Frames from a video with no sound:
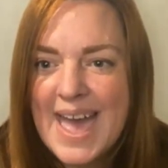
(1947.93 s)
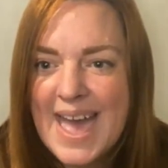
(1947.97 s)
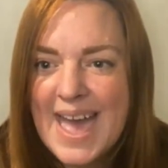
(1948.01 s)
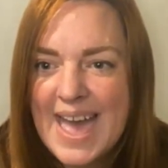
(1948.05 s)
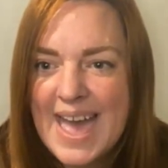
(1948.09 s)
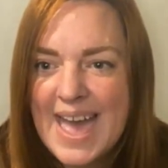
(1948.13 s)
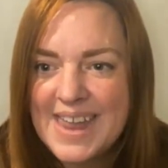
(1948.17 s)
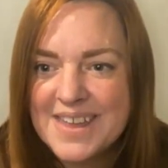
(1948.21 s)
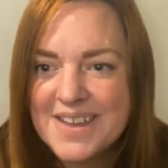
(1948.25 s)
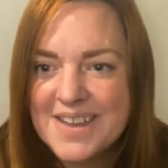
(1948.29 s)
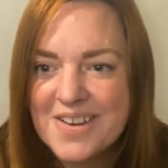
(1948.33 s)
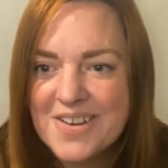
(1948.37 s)

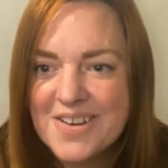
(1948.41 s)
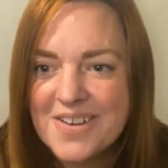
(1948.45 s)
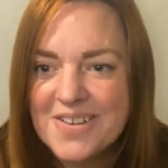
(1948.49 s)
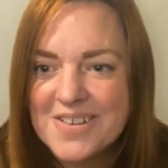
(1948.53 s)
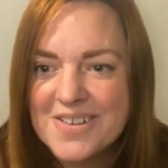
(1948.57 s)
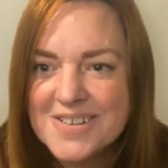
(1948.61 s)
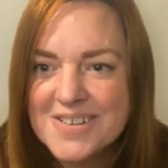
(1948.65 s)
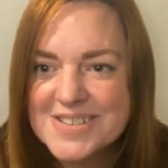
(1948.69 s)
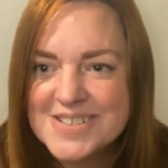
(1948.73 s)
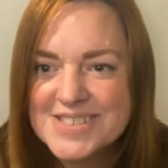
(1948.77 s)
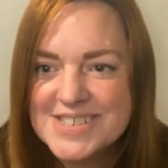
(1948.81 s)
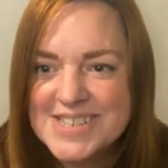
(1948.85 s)
Atta
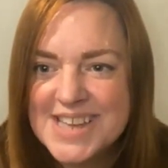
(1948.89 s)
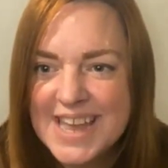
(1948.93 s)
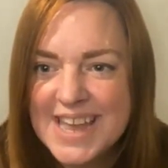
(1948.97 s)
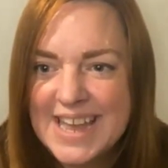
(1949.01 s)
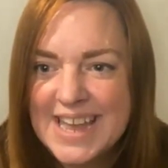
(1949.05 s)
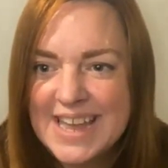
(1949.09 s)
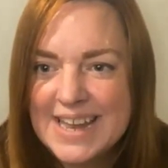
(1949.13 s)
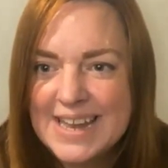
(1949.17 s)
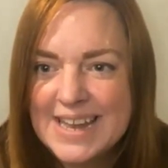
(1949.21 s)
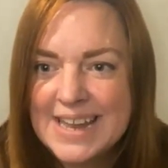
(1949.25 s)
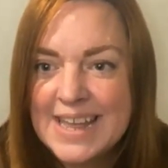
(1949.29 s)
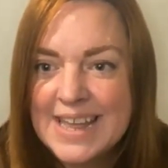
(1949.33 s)
girl,
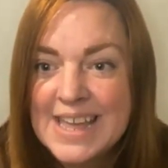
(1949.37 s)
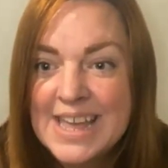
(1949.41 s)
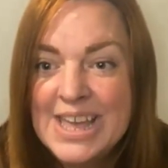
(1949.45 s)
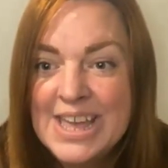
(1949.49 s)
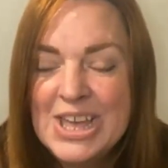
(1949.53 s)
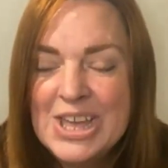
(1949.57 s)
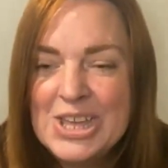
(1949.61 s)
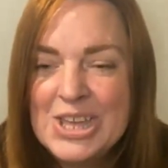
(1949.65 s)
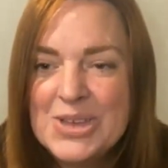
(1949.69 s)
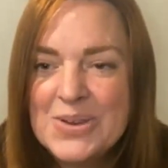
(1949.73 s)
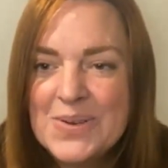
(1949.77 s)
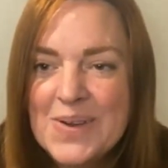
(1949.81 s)
Jane.
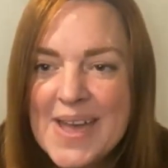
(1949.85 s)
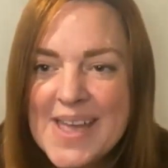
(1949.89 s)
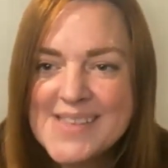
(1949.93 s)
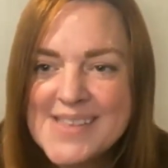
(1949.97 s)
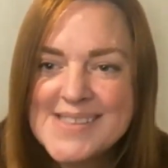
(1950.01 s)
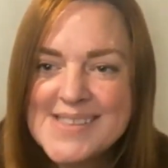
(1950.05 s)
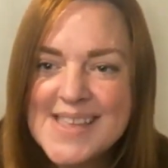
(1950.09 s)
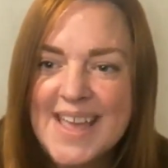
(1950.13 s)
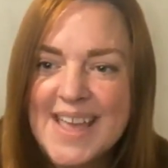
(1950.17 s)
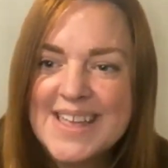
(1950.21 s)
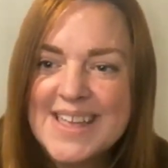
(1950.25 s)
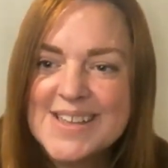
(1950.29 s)
You
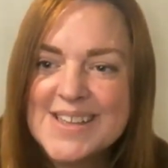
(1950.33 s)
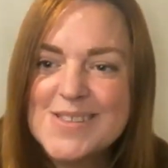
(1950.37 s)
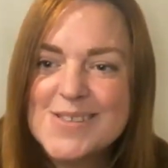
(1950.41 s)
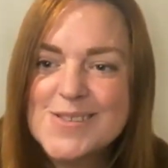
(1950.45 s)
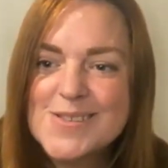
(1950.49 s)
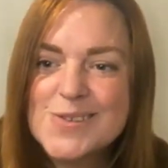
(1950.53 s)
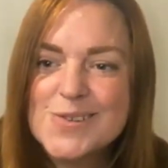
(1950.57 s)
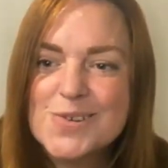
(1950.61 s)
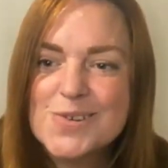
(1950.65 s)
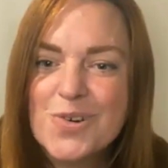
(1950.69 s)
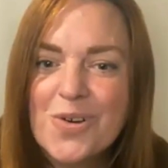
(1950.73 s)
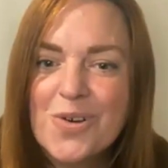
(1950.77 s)
guys, I could
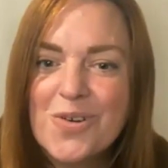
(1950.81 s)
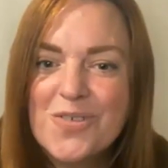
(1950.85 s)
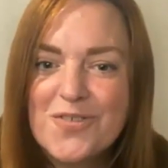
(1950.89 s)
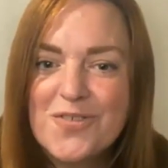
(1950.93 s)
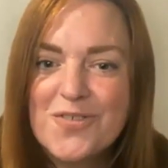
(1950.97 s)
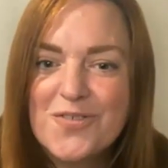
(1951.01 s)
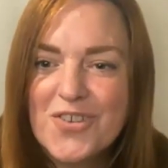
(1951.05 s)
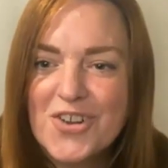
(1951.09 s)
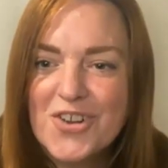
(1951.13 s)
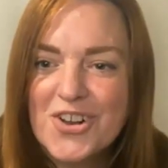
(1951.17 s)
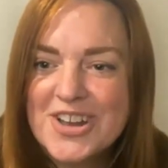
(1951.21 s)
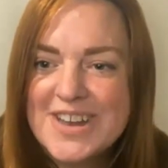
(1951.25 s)
scroll
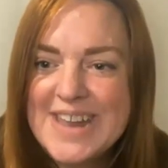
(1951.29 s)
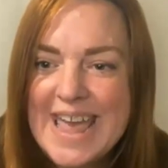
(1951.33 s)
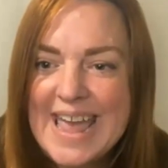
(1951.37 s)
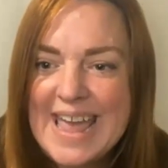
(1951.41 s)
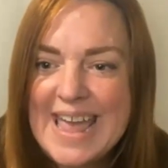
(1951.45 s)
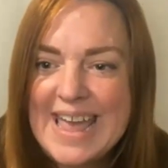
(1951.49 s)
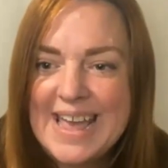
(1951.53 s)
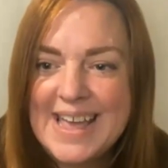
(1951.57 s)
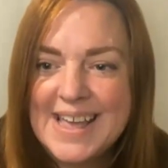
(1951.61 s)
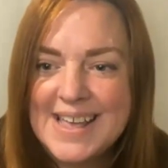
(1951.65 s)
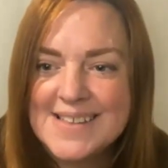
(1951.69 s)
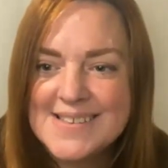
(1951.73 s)
for
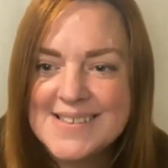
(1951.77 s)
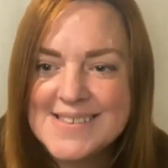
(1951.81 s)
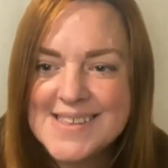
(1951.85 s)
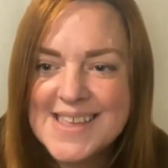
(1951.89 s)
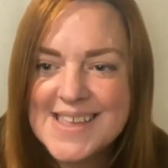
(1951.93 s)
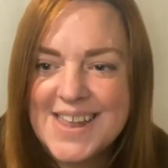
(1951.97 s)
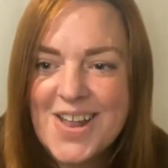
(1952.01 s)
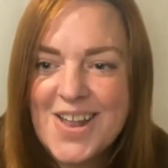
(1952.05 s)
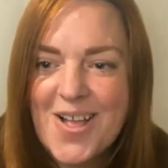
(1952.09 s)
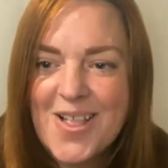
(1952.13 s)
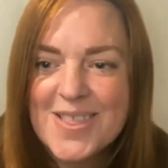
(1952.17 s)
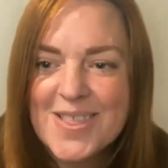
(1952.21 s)
days
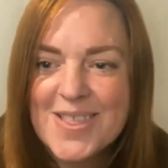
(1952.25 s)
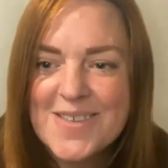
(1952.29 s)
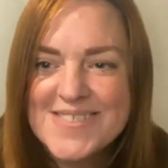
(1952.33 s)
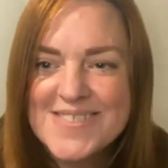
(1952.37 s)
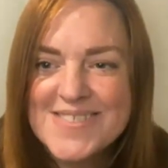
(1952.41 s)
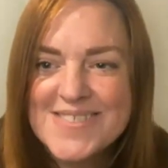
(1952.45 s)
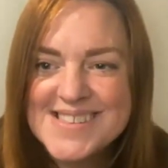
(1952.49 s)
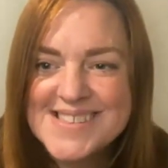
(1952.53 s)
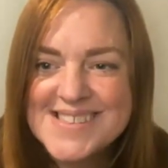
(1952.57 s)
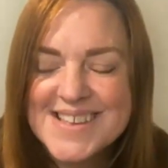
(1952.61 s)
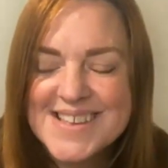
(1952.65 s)
at all of these